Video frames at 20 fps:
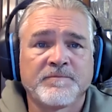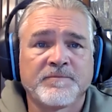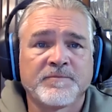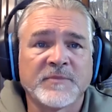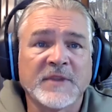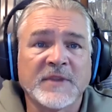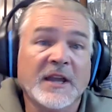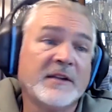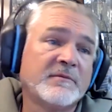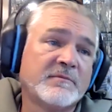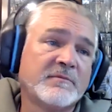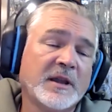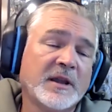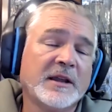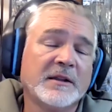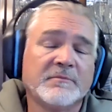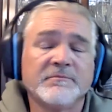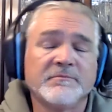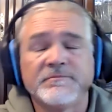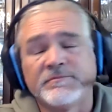and
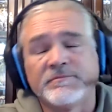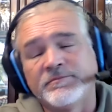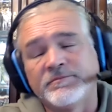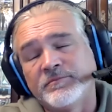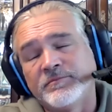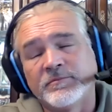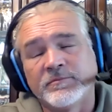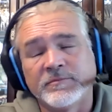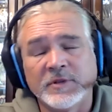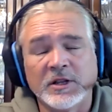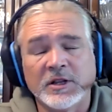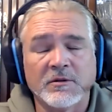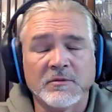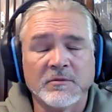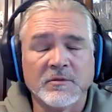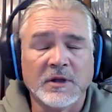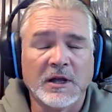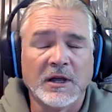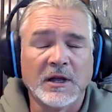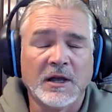you know,
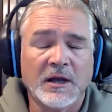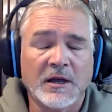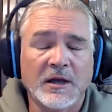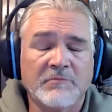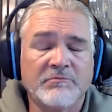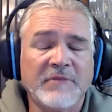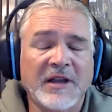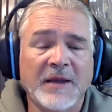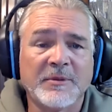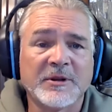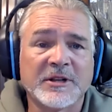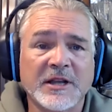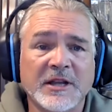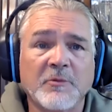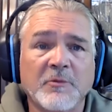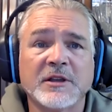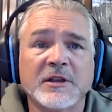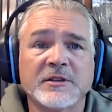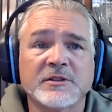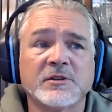
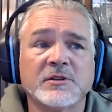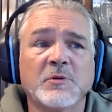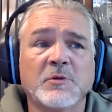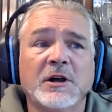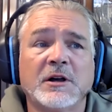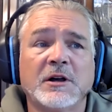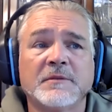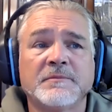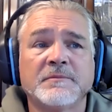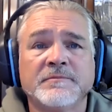habitat-wise as well.